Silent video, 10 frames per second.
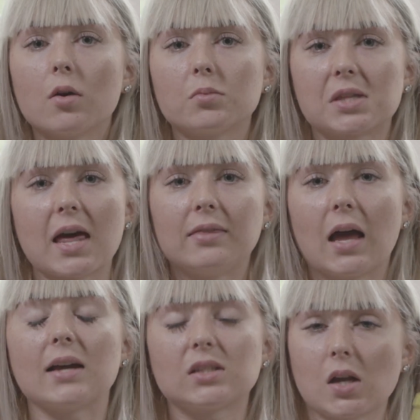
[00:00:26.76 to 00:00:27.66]
it was then
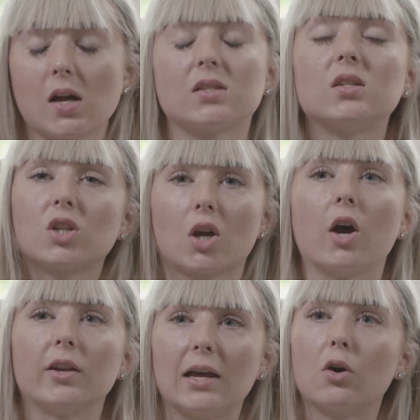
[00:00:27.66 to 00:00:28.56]
that I started to
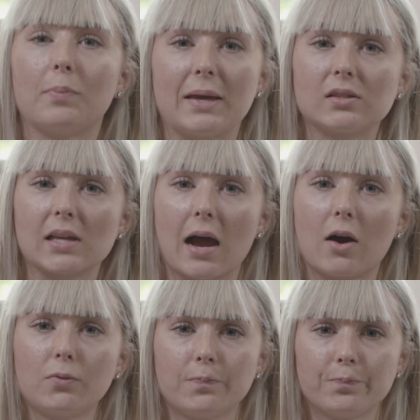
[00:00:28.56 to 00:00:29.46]
cut little bits
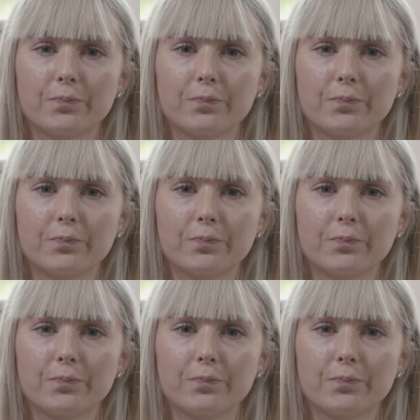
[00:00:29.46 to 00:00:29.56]
out.